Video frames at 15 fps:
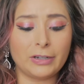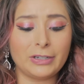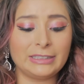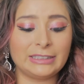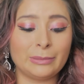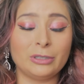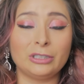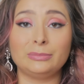
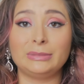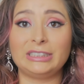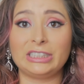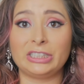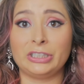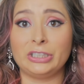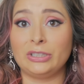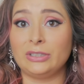Very similar
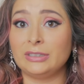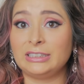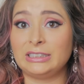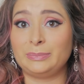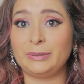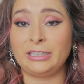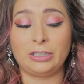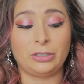material
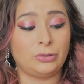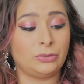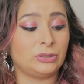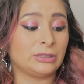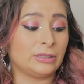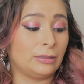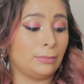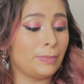is being
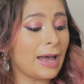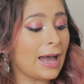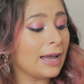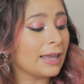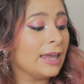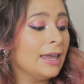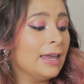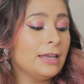used on the
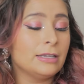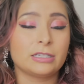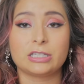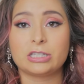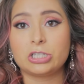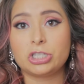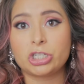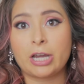back,
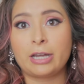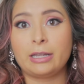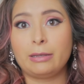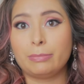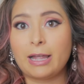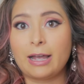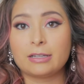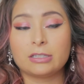just a
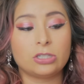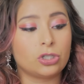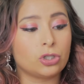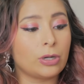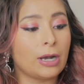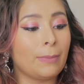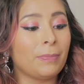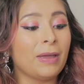shiny black
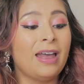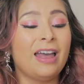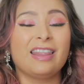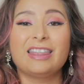strip.